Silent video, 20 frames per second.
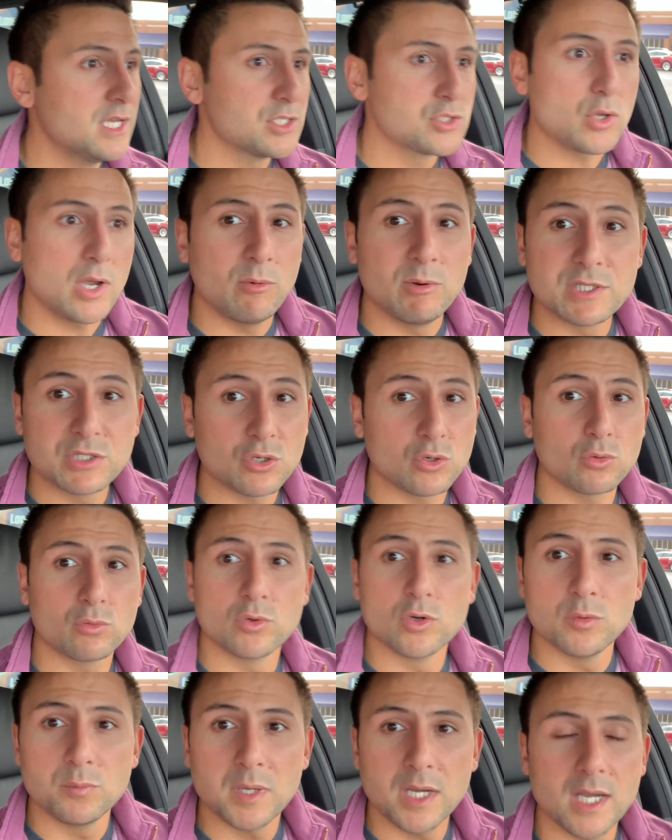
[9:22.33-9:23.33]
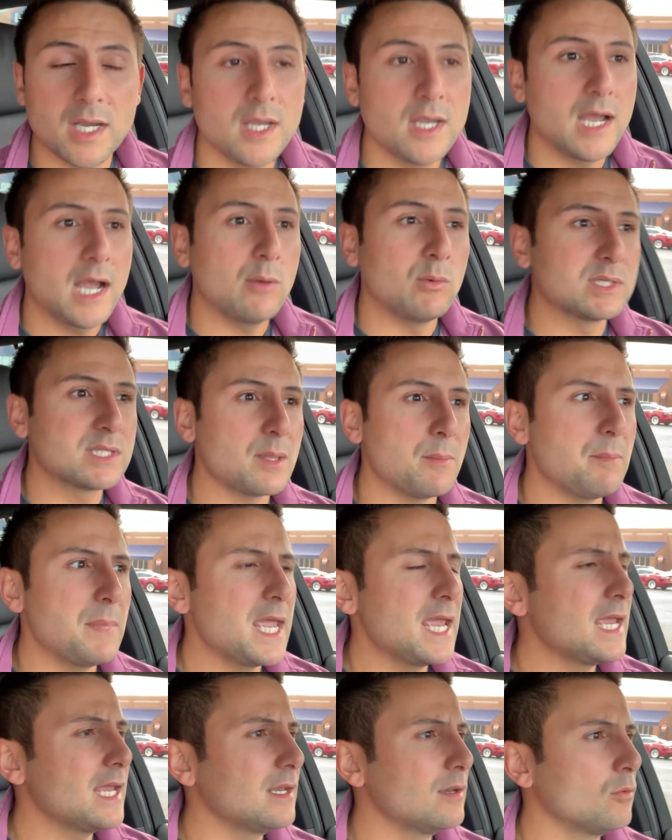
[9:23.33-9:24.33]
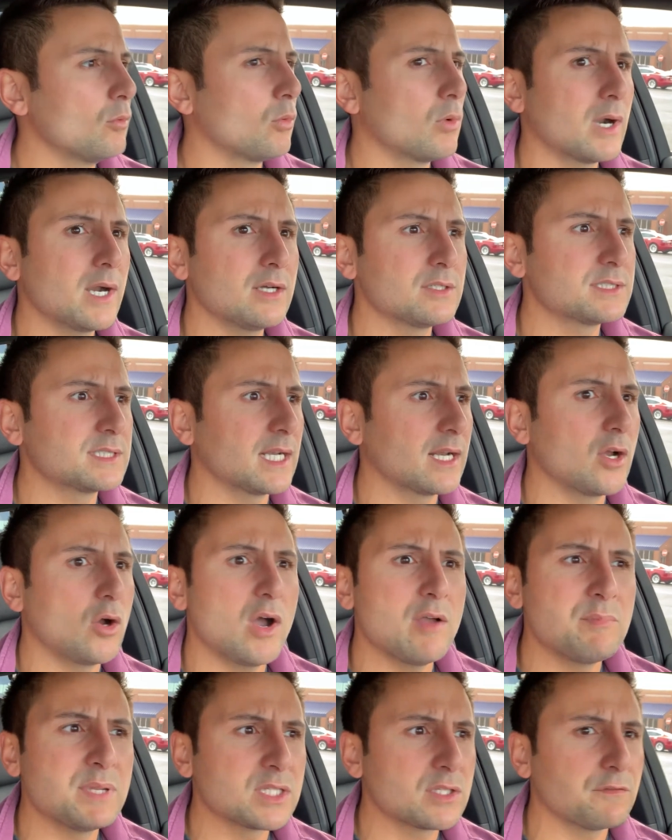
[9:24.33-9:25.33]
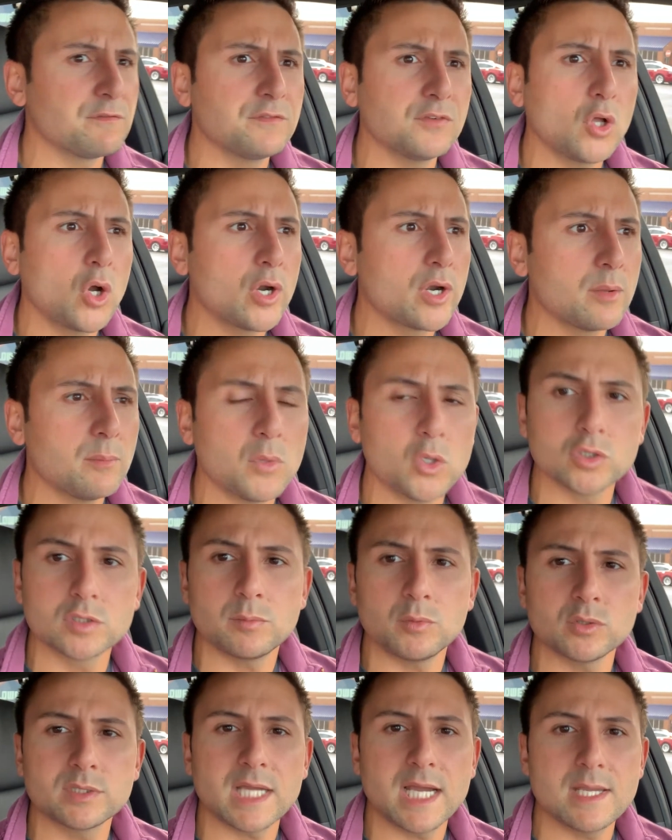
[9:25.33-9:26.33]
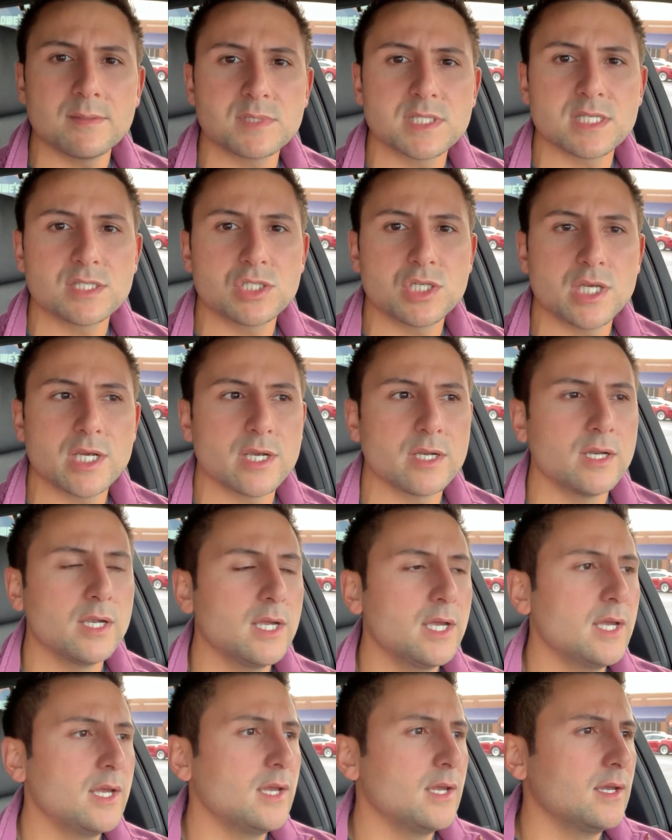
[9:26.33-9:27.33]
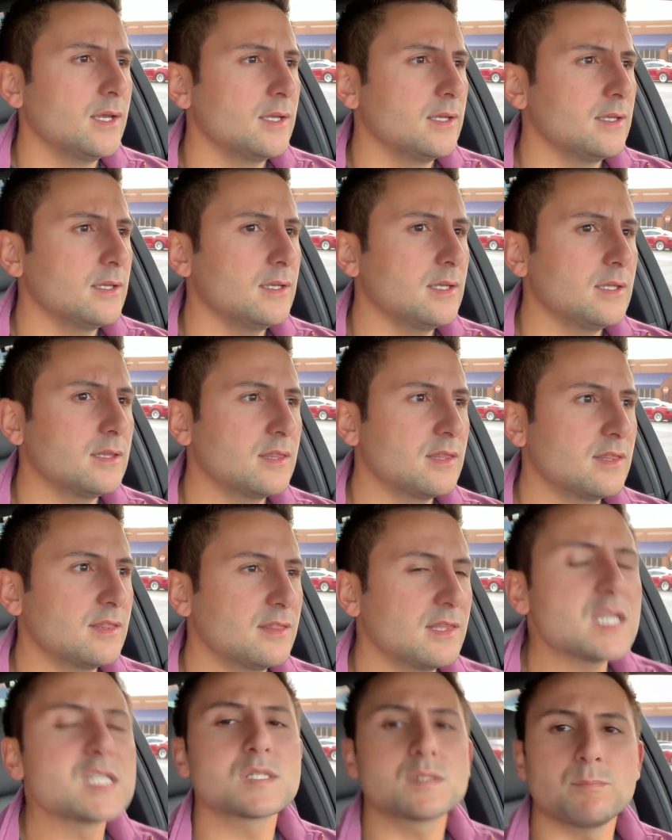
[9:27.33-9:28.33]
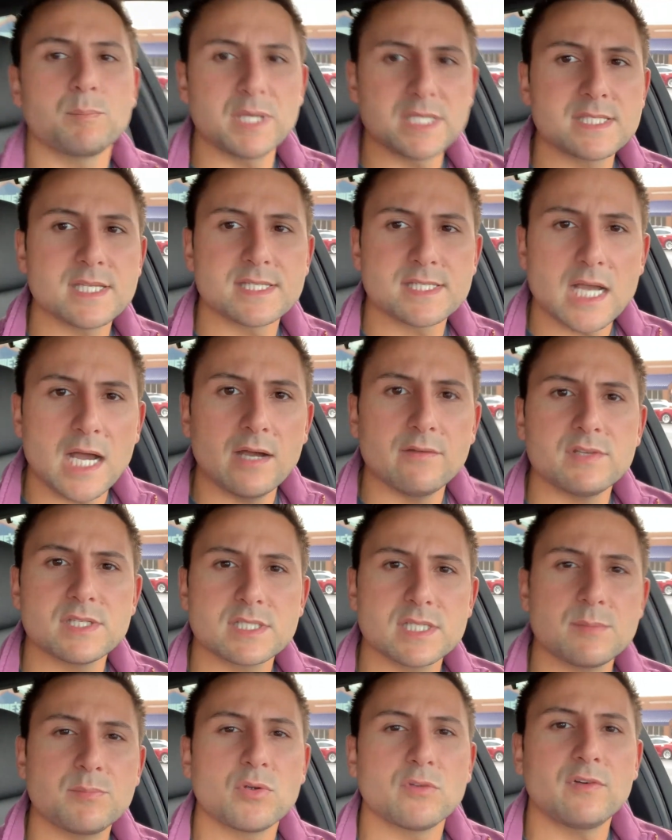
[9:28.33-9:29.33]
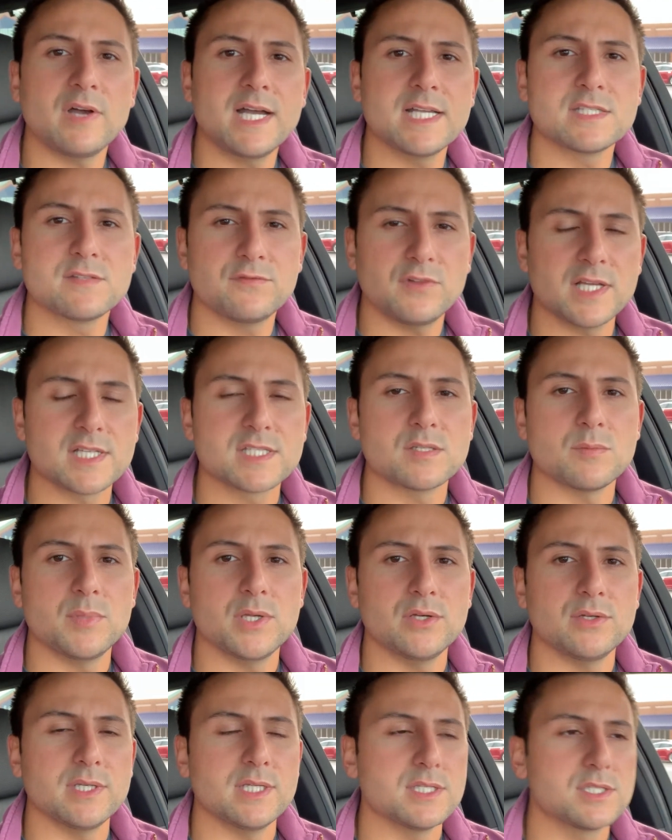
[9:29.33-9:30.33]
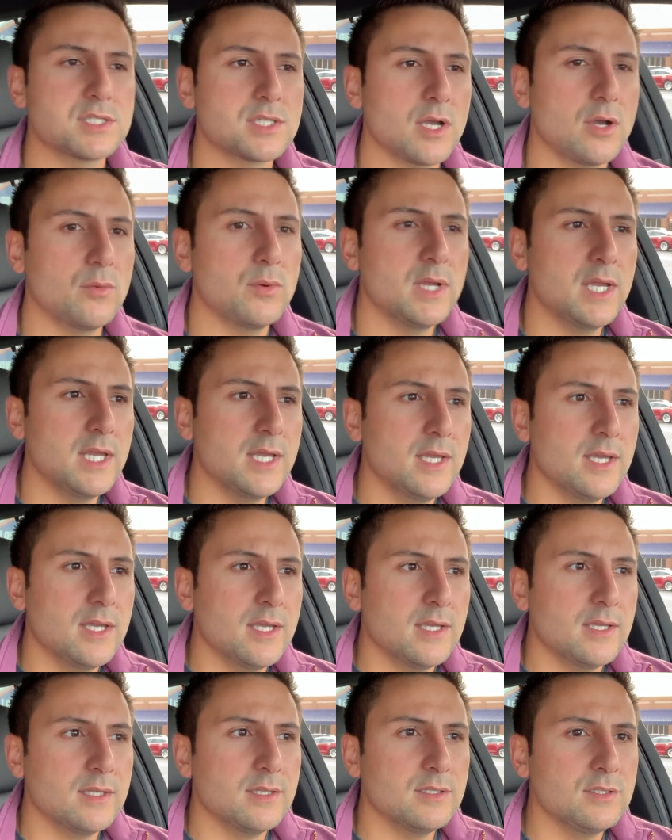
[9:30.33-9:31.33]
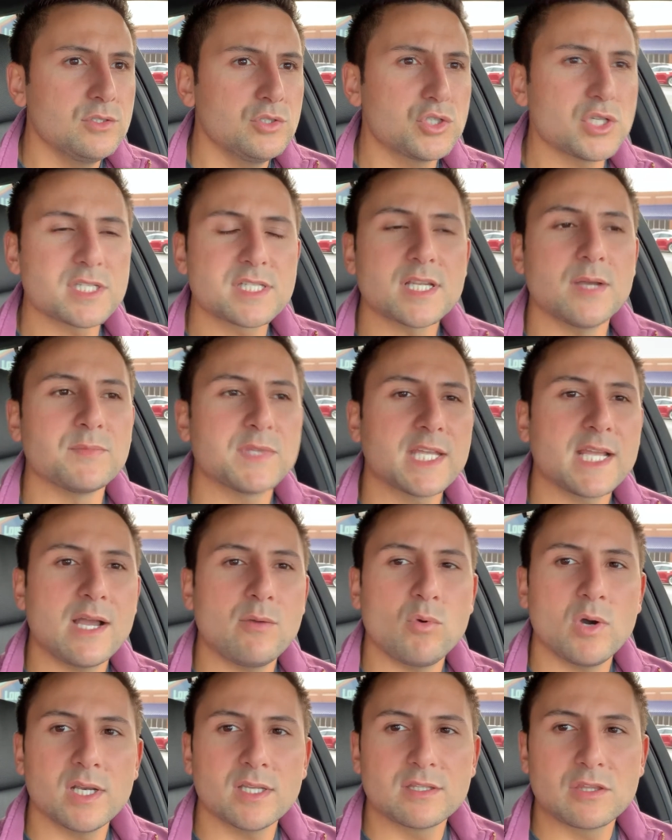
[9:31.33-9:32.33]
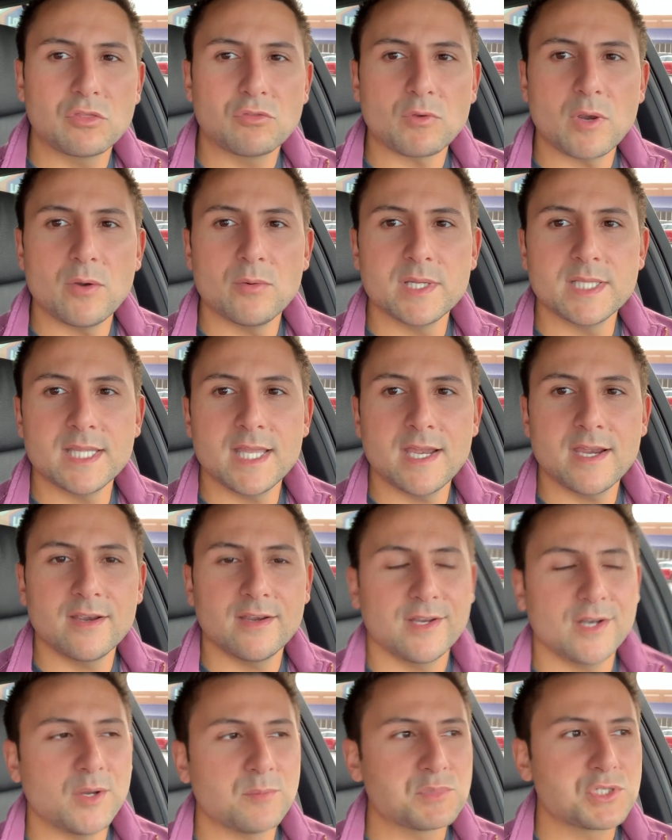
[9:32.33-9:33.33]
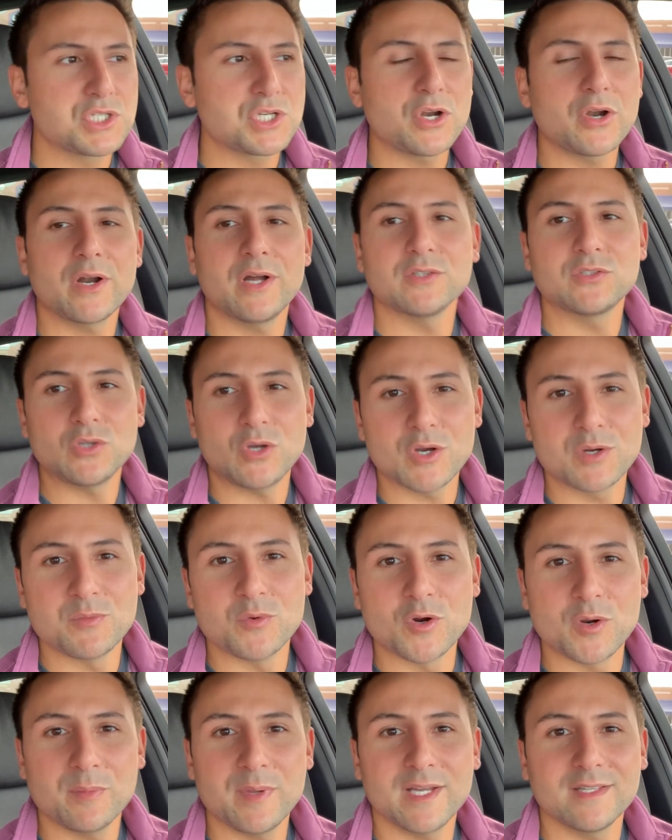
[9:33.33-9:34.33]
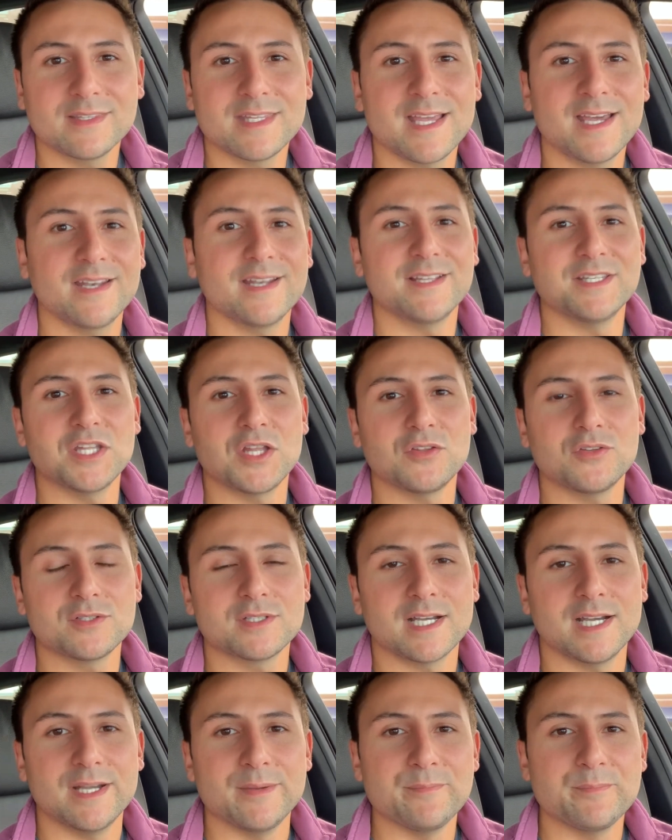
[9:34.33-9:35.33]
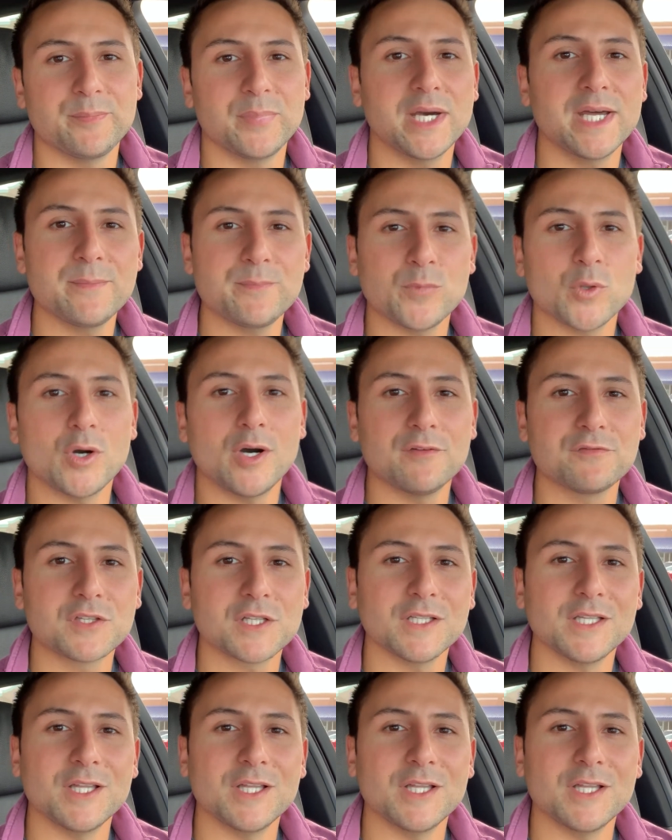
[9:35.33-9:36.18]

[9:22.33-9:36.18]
So I went to Aruba. I went to Maine. Where else did I go? I've been to Florida multiple times this year. This business obviously provides flexibility. So just something I wanted to throw in there, and I'm sure I'll talk more about that another time. But off to